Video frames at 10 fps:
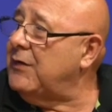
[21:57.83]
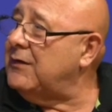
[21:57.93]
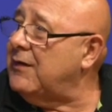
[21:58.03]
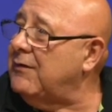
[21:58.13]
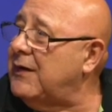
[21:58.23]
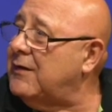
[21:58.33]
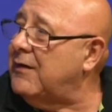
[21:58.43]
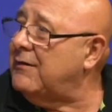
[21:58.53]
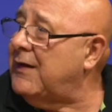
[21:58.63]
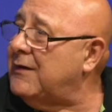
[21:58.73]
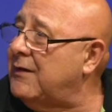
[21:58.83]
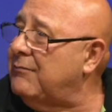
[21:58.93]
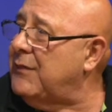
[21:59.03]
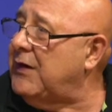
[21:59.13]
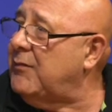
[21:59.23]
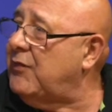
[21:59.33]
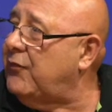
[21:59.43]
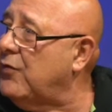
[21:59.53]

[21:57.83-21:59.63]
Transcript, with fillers: at the at the at the meeting before